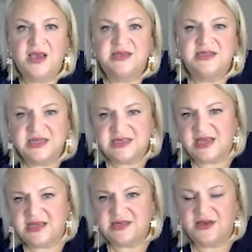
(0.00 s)

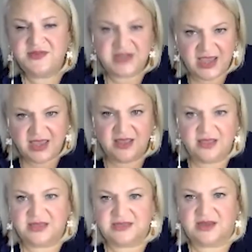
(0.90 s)
Success of taking
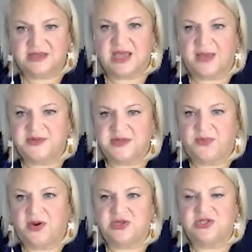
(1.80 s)
this Science Capital
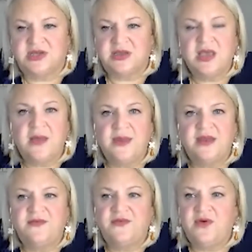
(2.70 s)
approach can come in
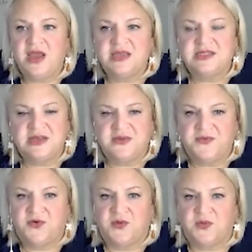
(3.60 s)
a variety of
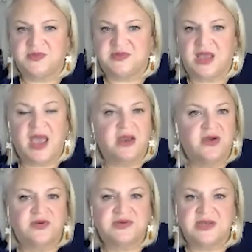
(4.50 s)
forms and
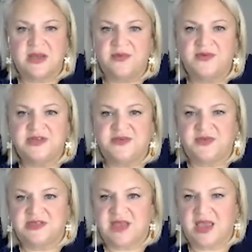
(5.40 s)
across a number of different
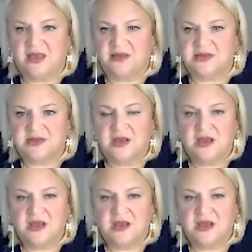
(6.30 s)
scales,